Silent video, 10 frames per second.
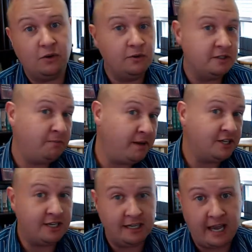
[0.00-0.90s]
always
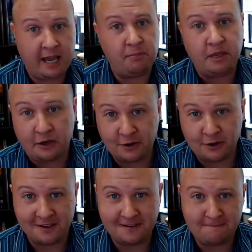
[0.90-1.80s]
peachy and happy and
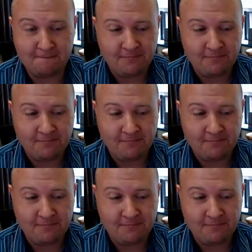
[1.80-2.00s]
good.